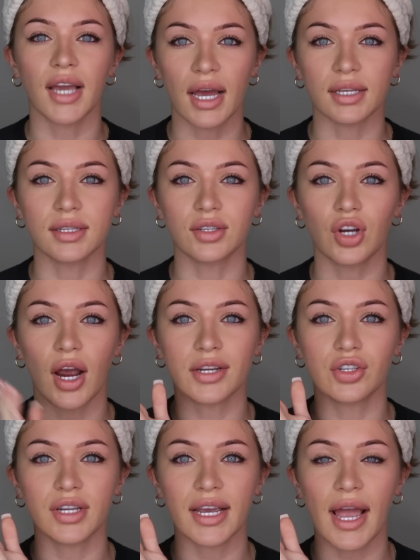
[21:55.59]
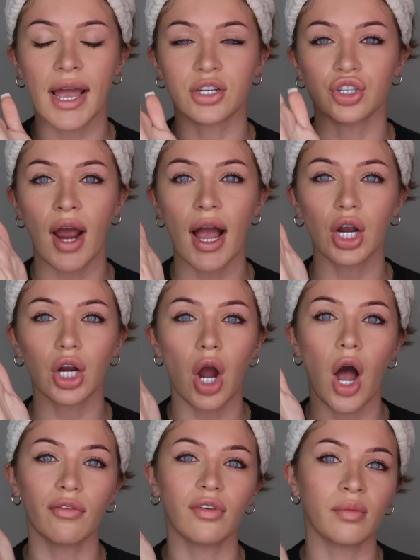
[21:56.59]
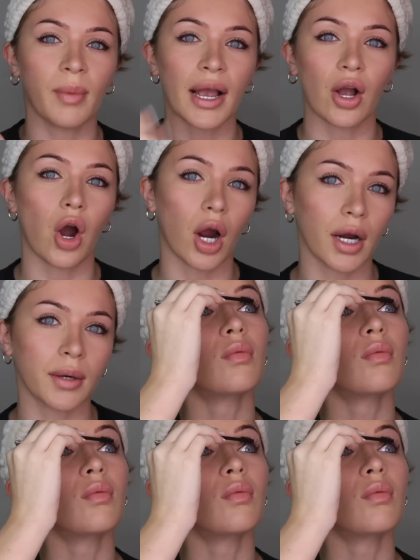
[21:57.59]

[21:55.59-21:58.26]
Yes, trying to take a tracker off of my car.